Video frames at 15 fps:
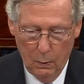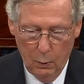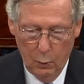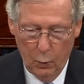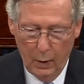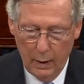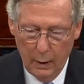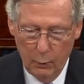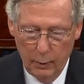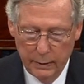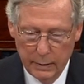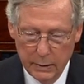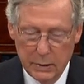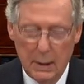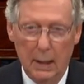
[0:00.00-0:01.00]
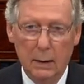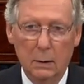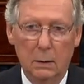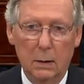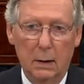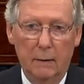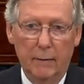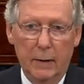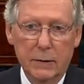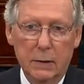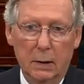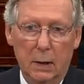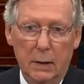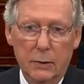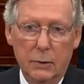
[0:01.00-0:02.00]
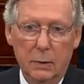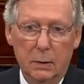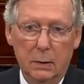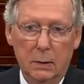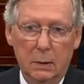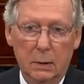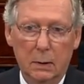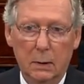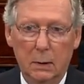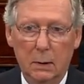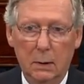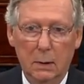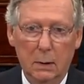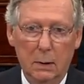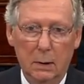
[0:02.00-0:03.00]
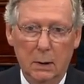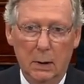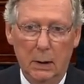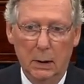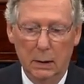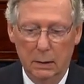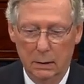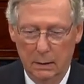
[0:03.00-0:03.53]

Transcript: where would the cycle of escalation end?